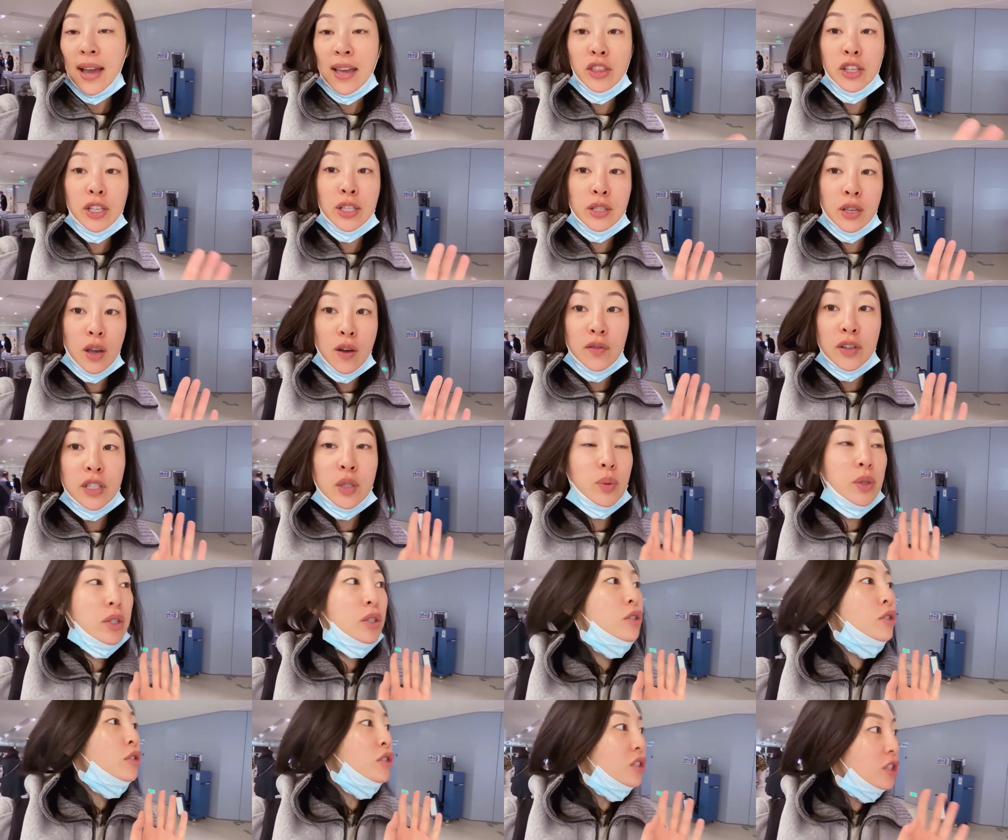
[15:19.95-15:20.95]
And the service
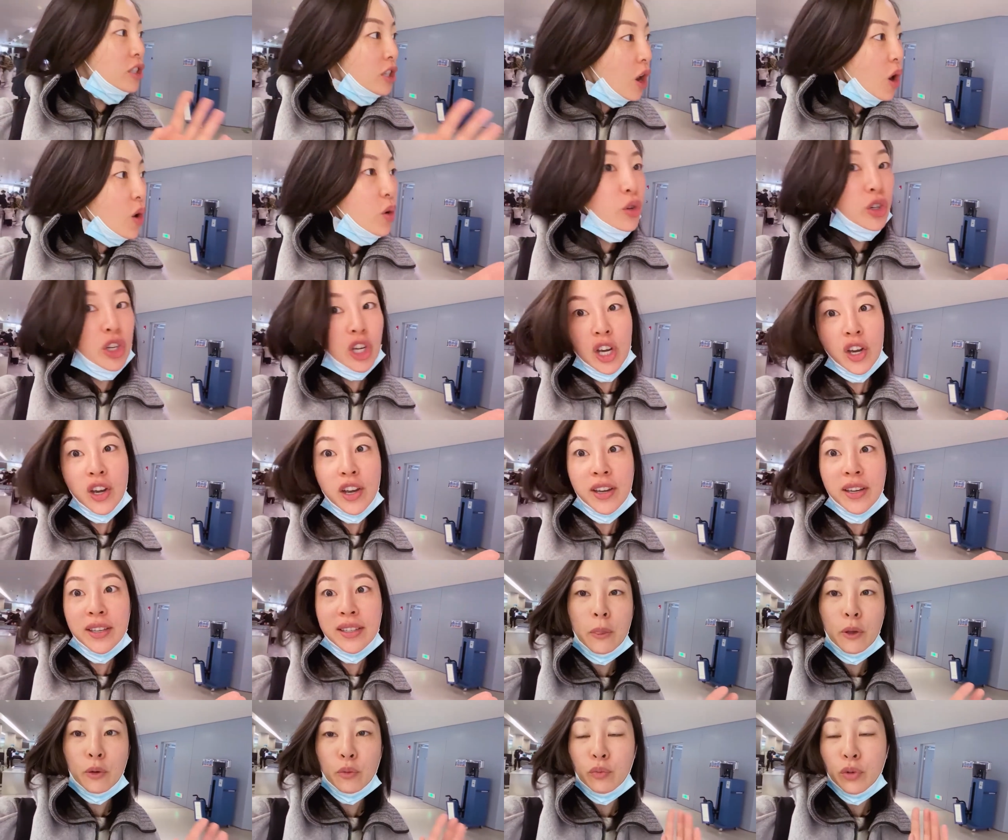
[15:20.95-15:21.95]
was so
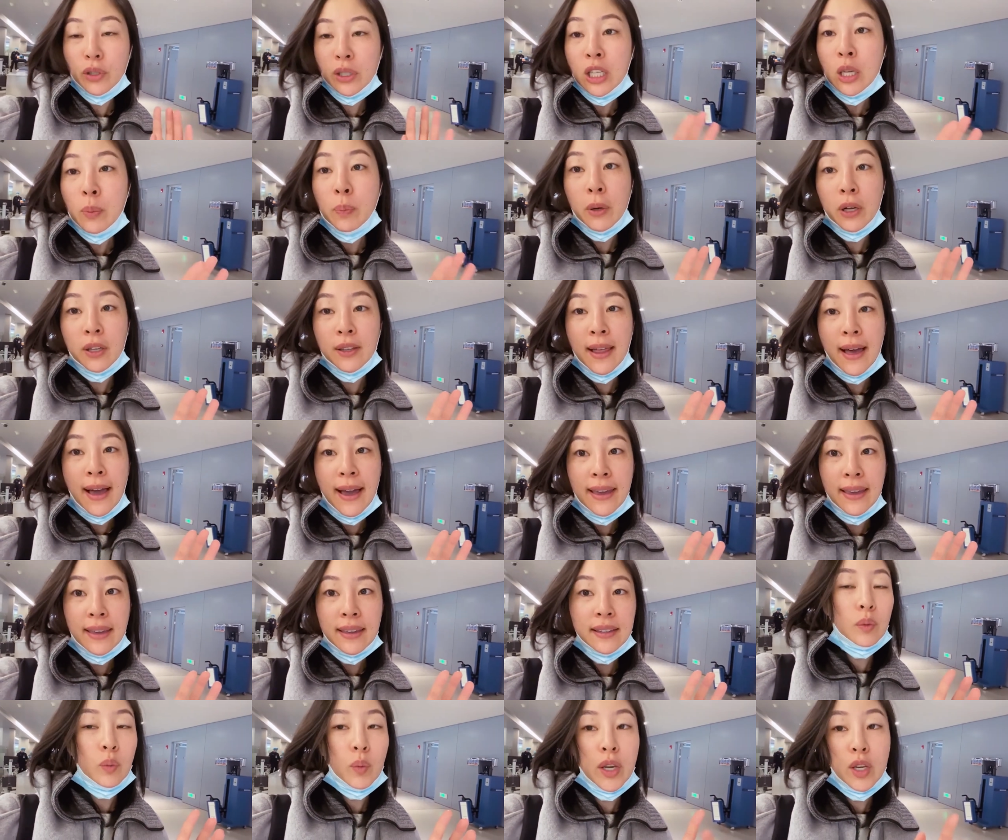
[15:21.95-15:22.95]
good. They're really
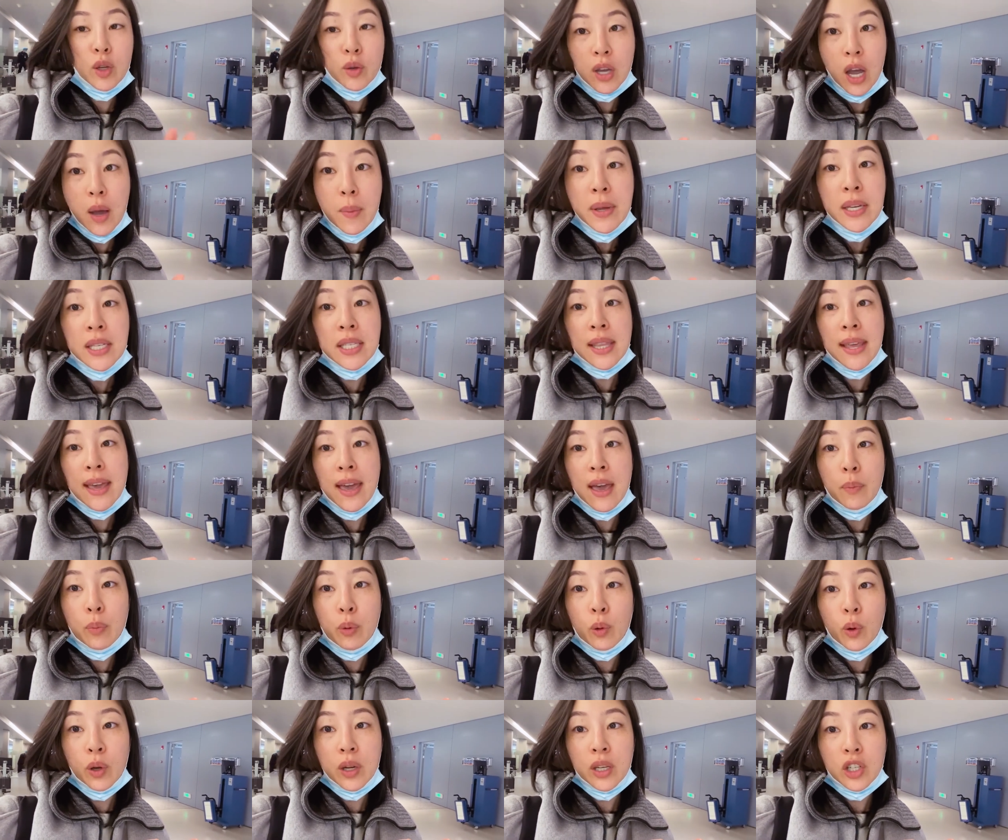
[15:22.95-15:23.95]
polite. When you come into the
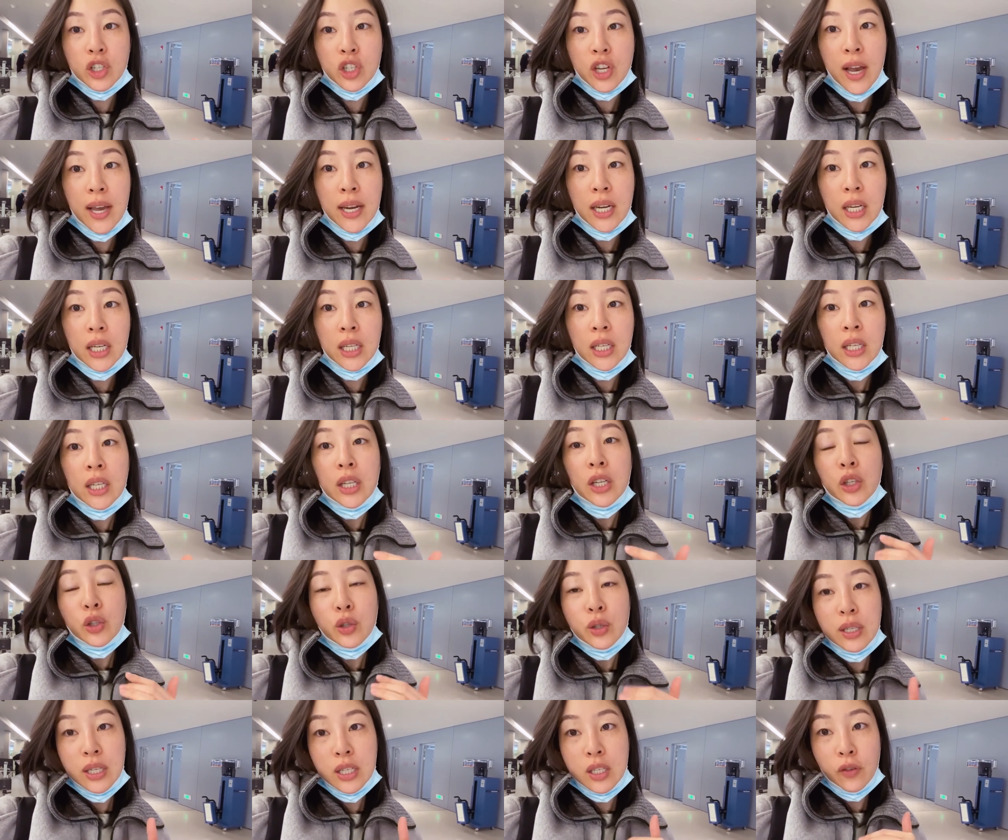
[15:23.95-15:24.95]
airport in China,
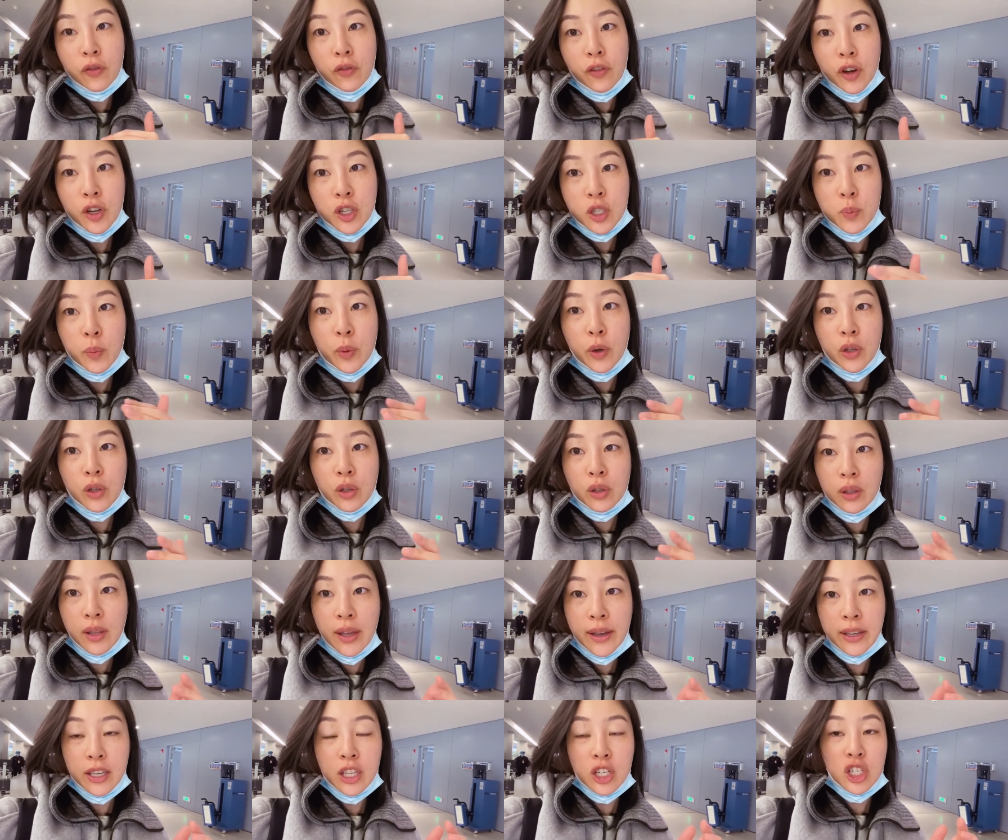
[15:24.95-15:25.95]
you need to first put your
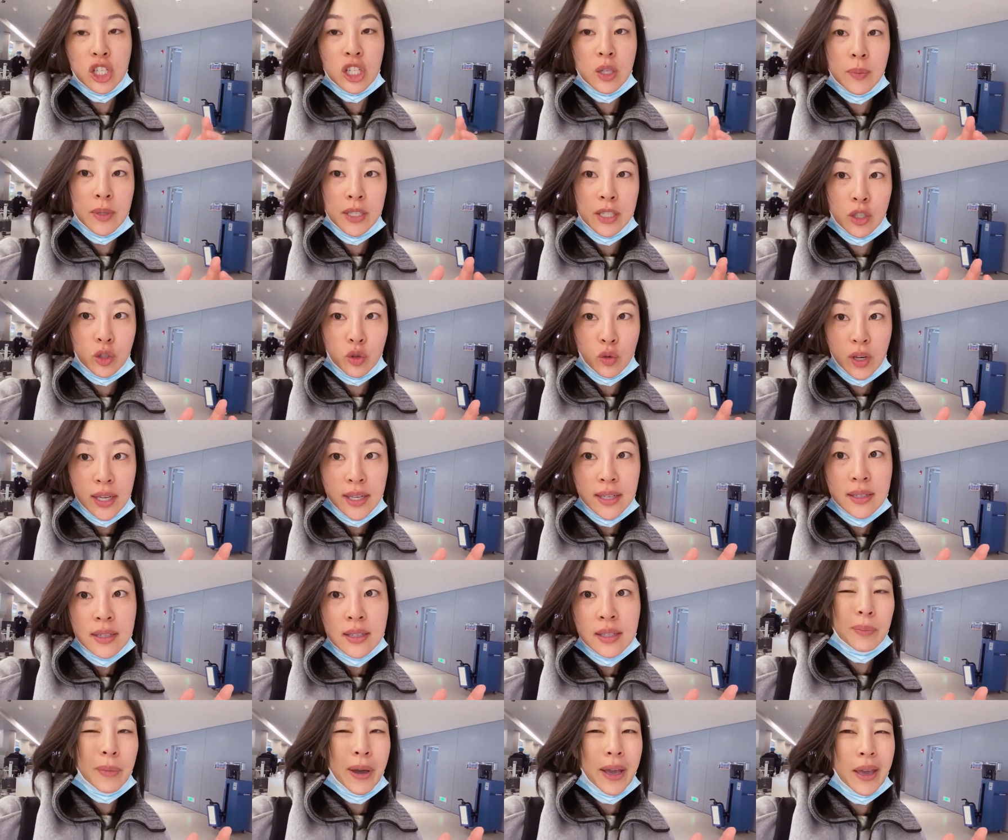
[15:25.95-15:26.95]
luggage to be
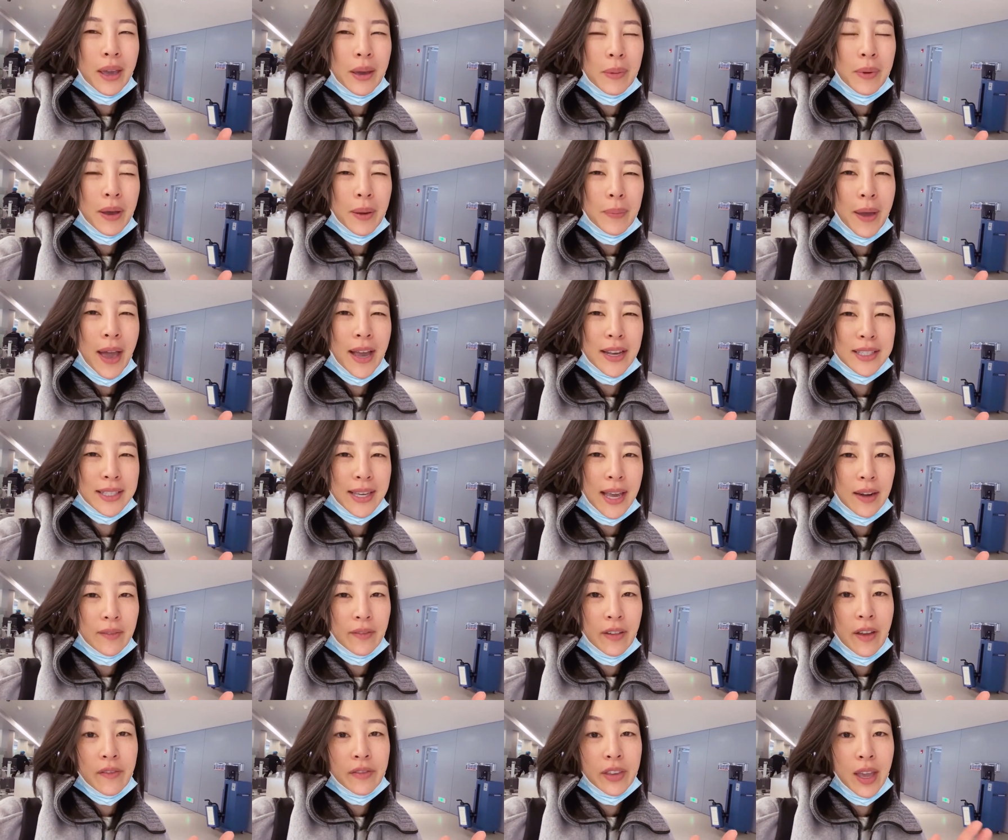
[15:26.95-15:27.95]
screened. My bag's kind
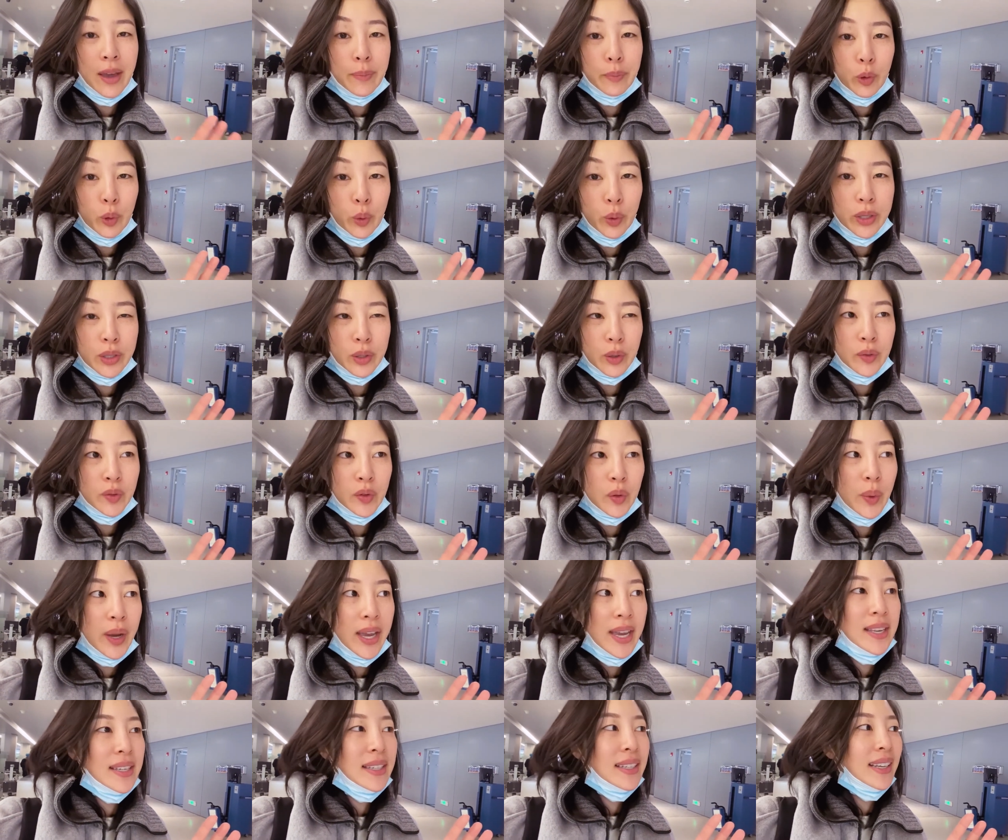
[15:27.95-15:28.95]
of heavy, I'm always
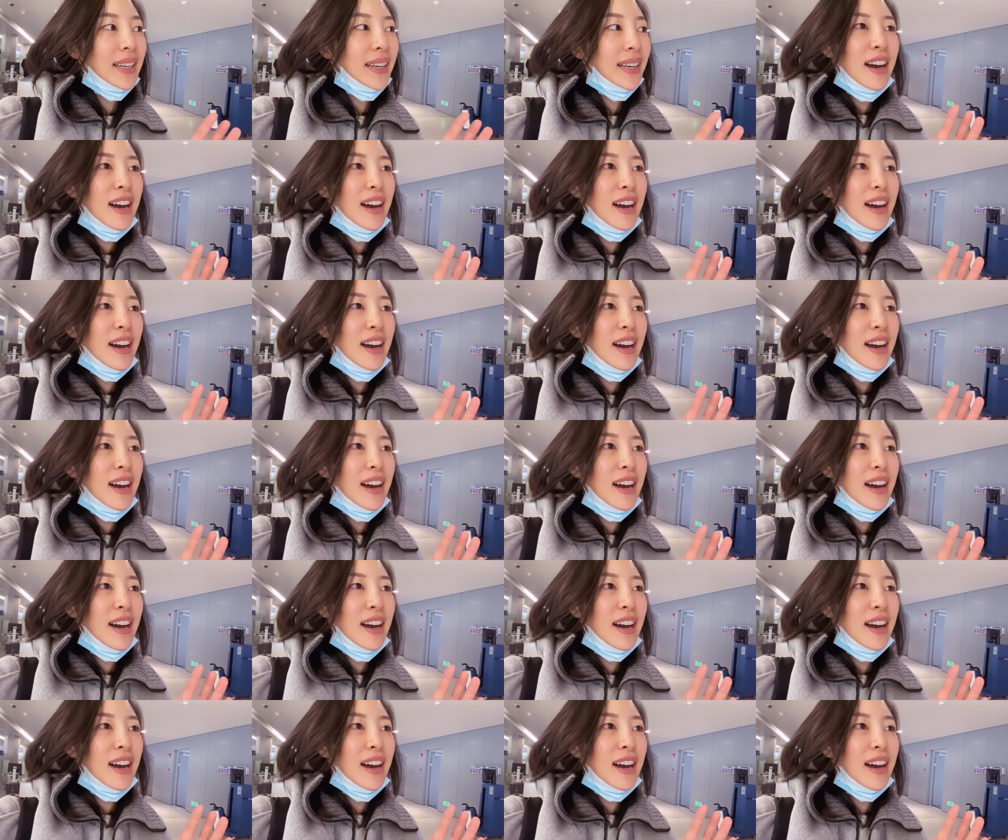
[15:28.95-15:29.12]
overweight.